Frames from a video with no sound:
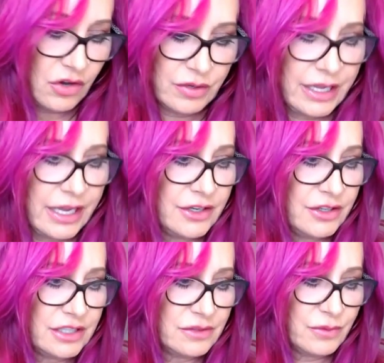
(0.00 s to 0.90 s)
Oh, yeah, no,
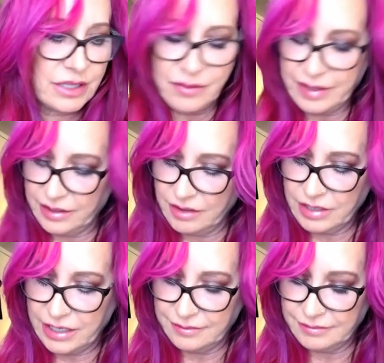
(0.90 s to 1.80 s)
it doesn't work that way.
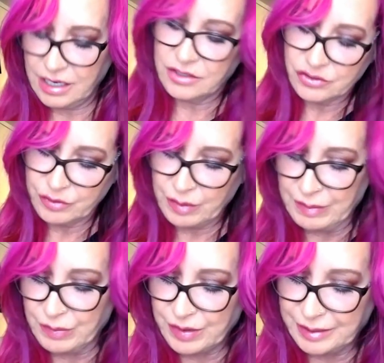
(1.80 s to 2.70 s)
Okay, I'll just read
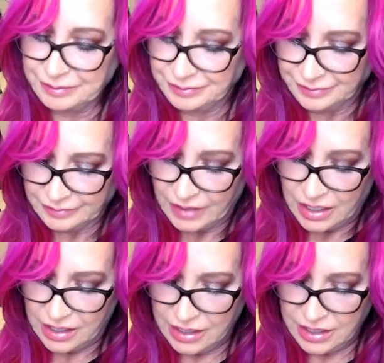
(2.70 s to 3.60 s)
one more then.
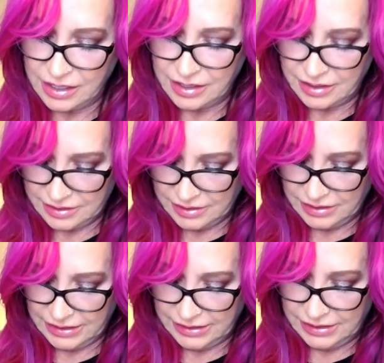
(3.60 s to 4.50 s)

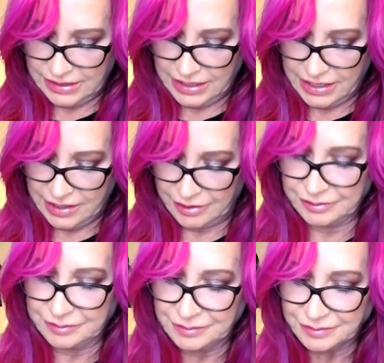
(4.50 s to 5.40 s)
Let's see
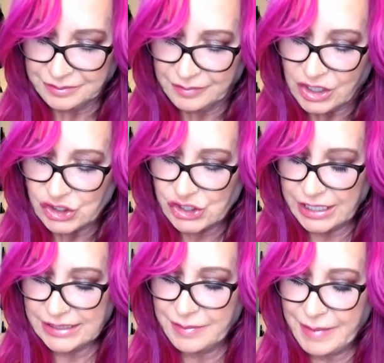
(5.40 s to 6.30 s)
here.
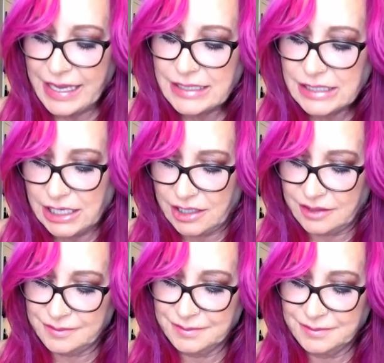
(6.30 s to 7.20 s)
She is amazing.